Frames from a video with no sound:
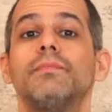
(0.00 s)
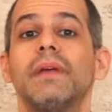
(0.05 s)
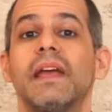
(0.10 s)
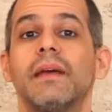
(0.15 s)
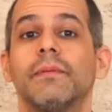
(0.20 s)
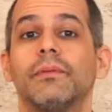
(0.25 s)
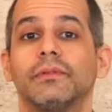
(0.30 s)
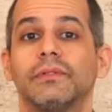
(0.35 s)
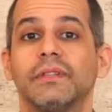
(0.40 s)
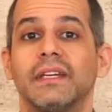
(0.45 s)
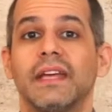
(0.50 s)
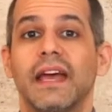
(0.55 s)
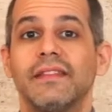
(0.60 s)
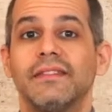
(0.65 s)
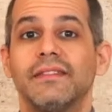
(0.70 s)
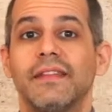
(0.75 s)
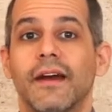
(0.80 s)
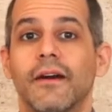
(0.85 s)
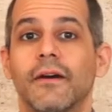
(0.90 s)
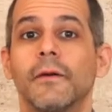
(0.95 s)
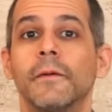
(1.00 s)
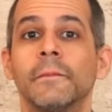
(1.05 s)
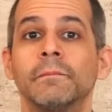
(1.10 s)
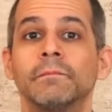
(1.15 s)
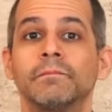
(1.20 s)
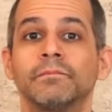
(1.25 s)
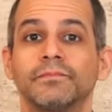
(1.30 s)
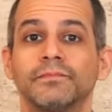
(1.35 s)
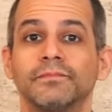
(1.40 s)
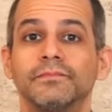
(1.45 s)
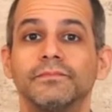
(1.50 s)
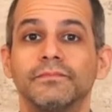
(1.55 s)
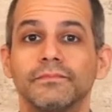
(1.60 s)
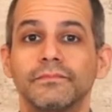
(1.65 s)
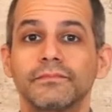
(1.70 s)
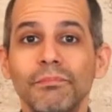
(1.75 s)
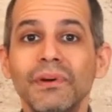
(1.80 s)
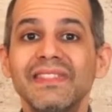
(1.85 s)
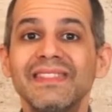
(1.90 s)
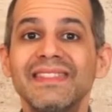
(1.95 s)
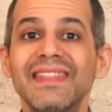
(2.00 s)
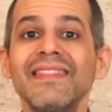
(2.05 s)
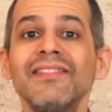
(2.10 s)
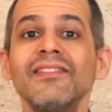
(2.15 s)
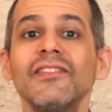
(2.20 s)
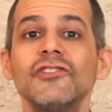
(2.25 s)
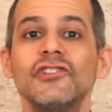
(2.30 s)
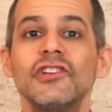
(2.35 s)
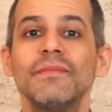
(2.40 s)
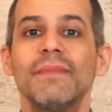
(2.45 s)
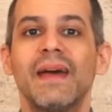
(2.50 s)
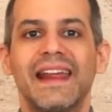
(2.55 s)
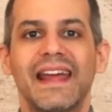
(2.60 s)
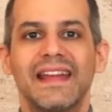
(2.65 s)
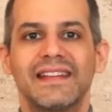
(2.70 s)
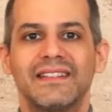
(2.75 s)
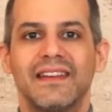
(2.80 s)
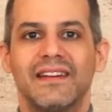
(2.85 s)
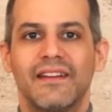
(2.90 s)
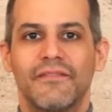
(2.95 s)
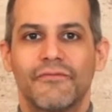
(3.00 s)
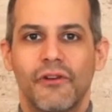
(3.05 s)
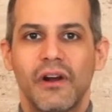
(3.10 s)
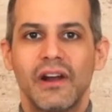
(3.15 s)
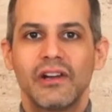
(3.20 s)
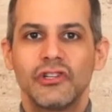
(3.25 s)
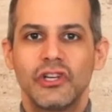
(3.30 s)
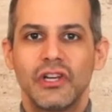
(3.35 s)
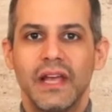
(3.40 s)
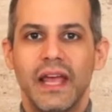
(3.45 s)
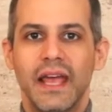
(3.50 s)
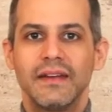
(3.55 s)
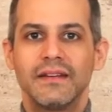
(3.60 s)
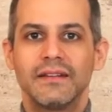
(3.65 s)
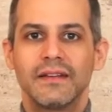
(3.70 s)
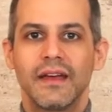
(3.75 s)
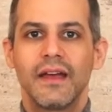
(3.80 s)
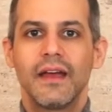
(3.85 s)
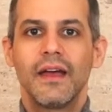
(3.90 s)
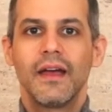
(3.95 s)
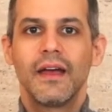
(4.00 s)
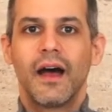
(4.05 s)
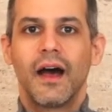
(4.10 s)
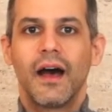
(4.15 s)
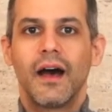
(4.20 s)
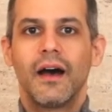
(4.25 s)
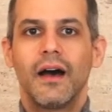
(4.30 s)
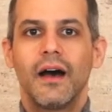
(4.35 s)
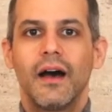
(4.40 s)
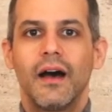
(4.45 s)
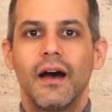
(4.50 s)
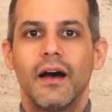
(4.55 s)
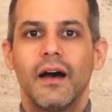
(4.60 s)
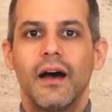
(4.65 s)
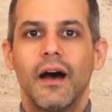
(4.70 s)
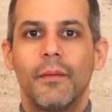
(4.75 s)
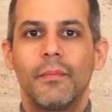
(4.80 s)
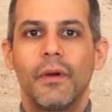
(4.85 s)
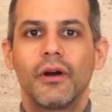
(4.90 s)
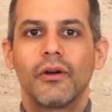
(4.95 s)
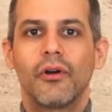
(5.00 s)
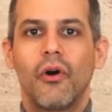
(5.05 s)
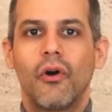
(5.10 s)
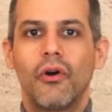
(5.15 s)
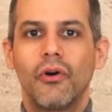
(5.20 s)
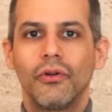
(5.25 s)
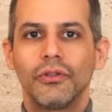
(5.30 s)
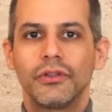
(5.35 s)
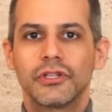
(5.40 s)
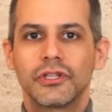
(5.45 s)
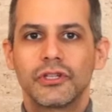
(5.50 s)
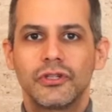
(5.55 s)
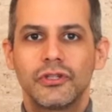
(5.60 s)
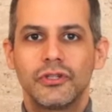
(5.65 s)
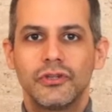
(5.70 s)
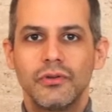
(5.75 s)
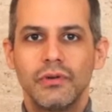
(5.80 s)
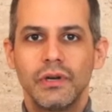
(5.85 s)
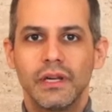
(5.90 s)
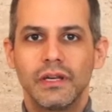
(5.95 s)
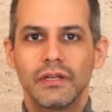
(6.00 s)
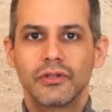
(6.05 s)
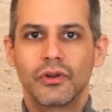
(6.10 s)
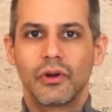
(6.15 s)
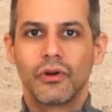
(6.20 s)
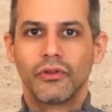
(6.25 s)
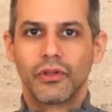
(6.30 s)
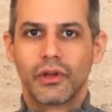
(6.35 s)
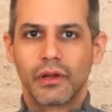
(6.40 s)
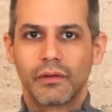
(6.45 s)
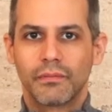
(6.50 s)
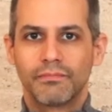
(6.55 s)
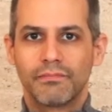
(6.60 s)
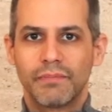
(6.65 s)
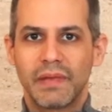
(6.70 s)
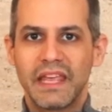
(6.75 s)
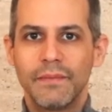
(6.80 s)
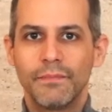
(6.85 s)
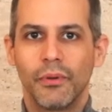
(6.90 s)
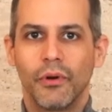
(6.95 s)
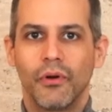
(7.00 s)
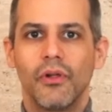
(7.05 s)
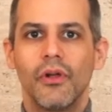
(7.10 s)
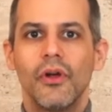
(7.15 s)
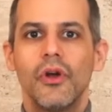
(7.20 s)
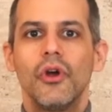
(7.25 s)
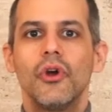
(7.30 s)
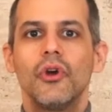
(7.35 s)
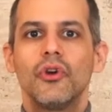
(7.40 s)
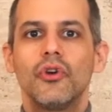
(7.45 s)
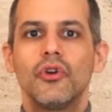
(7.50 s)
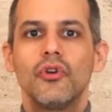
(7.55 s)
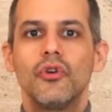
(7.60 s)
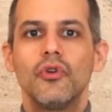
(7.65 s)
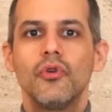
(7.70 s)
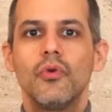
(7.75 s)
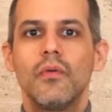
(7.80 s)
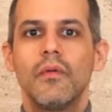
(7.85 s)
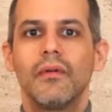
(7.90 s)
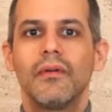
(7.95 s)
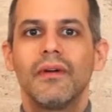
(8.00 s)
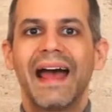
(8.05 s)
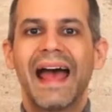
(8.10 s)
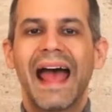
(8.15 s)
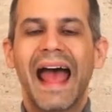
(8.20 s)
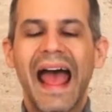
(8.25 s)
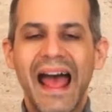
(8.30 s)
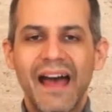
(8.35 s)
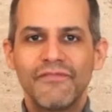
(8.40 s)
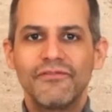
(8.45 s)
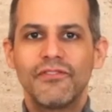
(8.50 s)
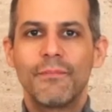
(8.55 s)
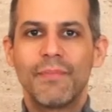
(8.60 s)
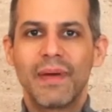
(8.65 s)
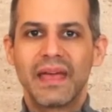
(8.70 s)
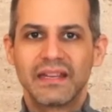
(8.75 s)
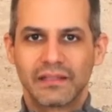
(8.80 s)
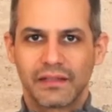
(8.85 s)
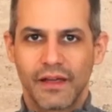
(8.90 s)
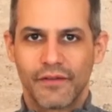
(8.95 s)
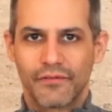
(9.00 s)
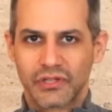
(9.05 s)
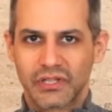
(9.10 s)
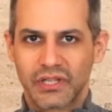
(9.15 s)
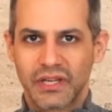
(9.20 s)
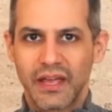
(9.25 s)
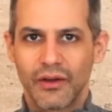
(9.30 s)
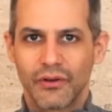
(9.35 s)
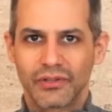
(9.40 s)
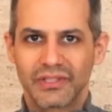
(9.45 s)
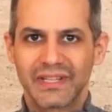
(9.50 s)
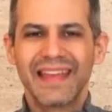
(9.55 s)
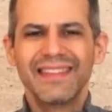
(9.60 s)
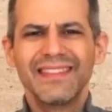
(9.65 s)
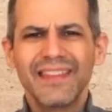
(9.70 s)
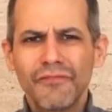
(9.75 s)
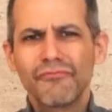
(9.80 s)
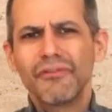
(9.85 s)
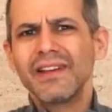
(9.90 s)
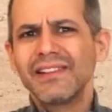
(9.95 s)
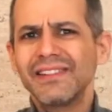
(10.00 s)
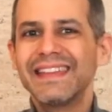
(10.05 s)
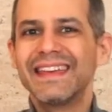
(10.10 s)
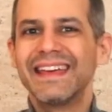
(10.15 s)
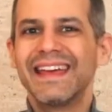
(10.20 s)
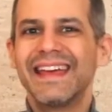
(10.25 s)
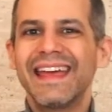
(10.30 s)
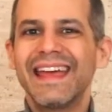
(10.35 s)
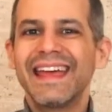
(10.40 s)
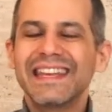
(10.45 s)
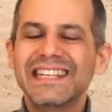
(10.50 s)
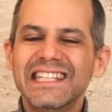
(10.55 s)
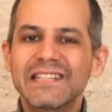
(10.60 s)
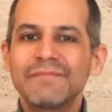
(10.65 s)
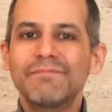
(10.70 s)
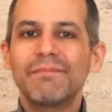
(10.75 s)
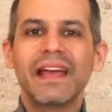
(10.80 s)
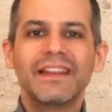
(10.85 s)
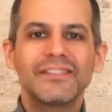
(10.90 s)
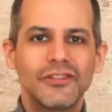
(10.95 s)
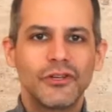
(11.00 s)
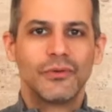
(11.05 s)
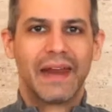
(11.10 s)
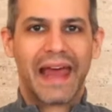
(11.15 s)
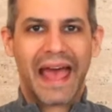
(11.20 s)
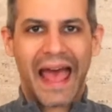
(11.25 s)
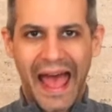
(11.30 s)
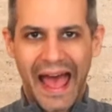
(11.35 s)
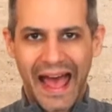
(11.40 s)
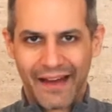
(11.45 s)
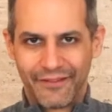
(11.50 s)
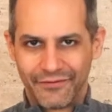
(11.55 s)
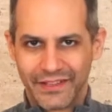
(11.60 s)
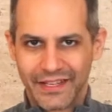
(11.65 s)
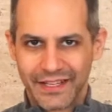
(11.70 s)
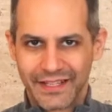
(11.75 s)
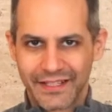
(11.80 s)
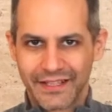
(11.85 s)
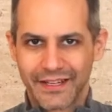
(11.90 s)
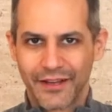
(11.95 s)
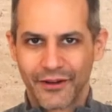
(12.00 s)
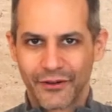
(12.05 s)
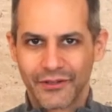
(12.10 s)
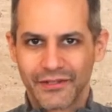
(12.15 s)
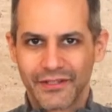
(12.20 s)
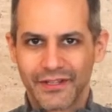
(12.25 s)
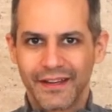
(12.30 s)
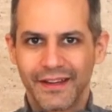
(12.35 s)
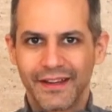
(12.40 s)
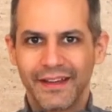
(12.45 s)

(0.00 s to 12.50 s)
be able to get there. But then the GMAT has to differentiate uh, among all the students, all the people who have the base level skills, and they really expect you to have these skills.